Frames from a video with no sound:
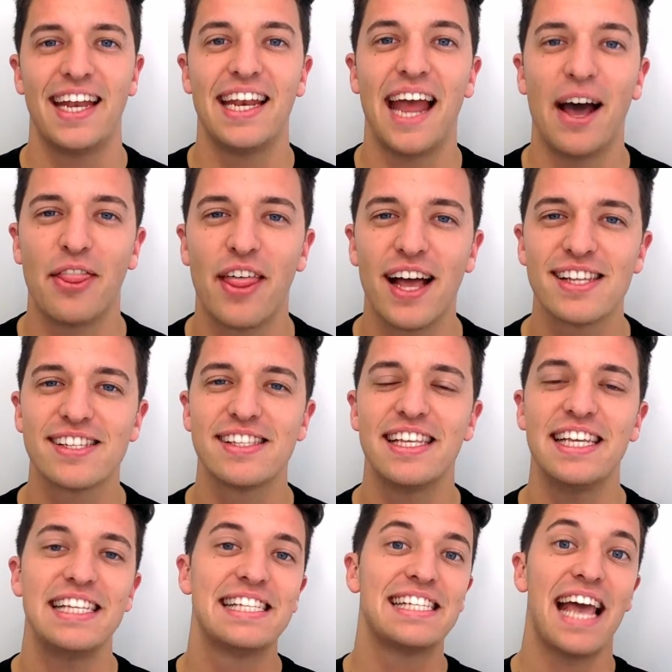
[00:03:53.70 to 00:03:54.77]
Now that's
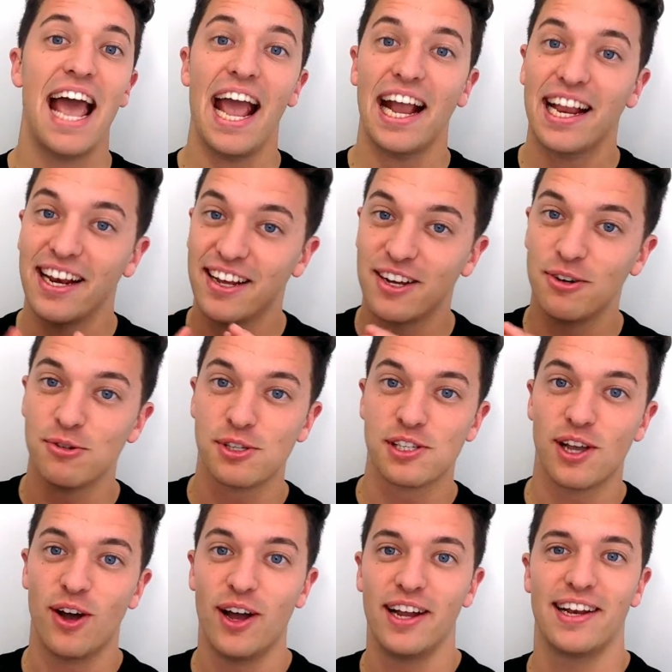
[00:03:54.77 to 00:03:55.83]
the technical
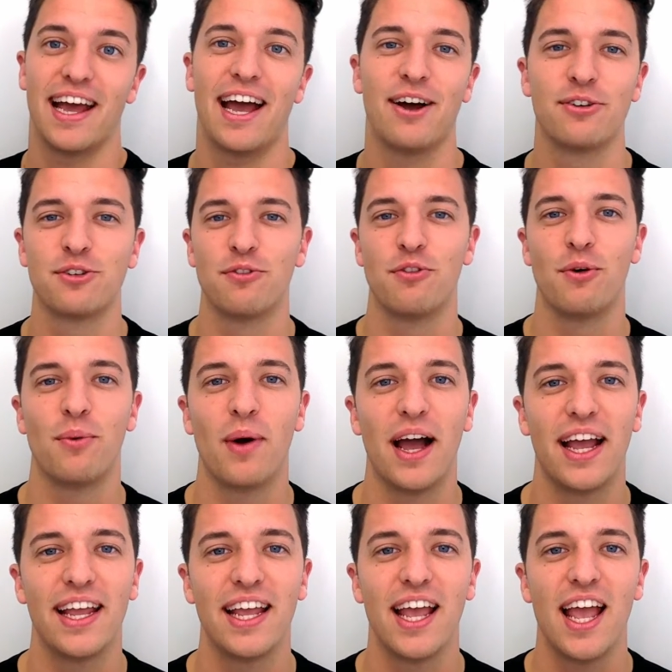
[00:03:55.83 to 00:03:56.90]
side out of the
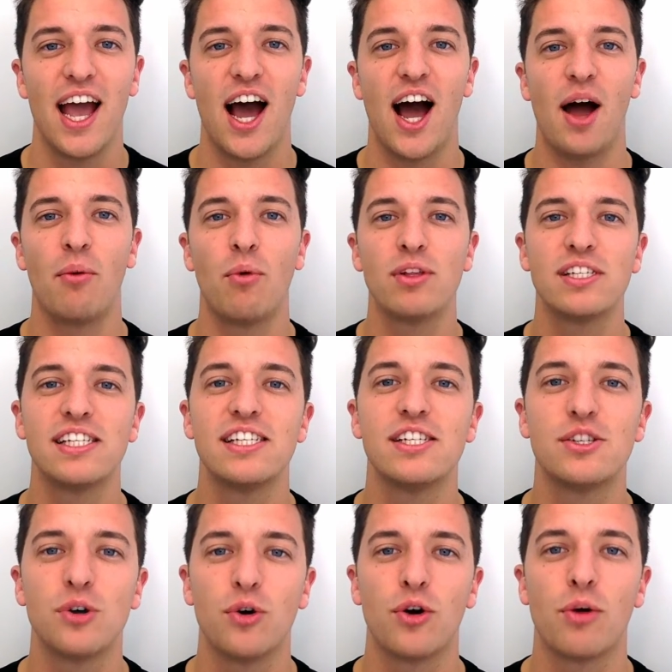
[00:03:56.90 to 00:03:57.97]
way. I wanted to
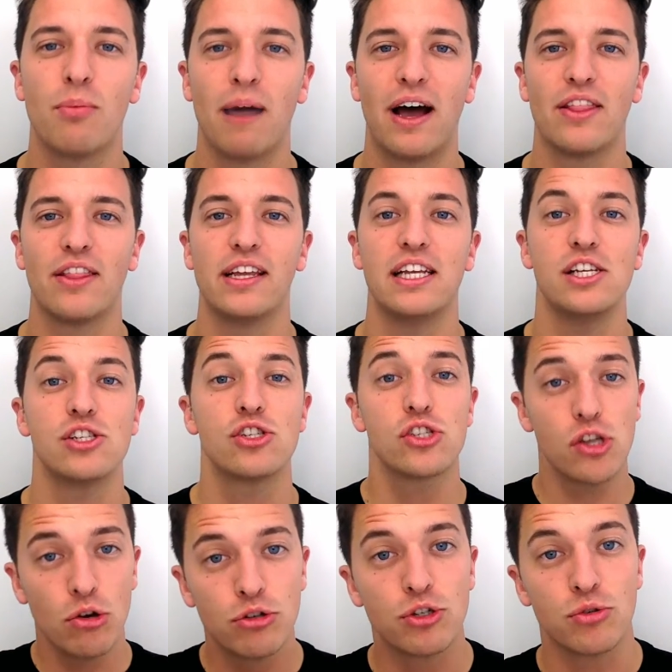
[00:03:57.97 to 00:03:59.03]
talk about the
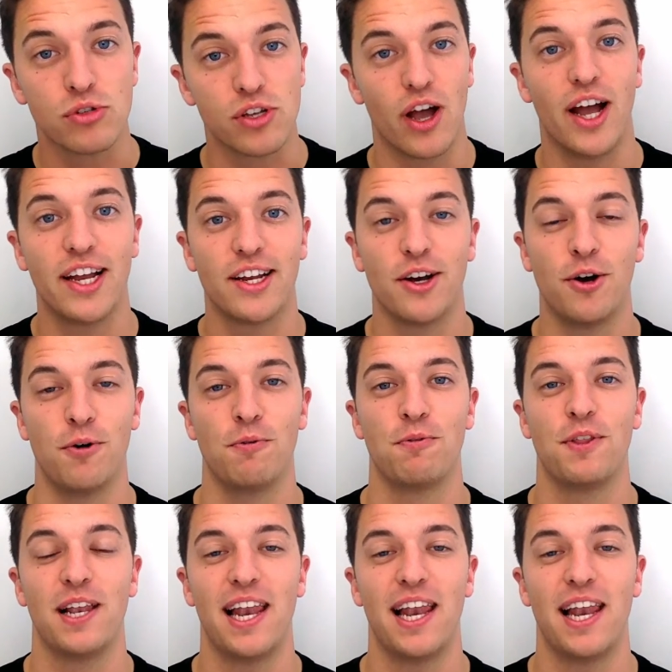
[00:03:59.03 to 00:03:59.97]
social side of the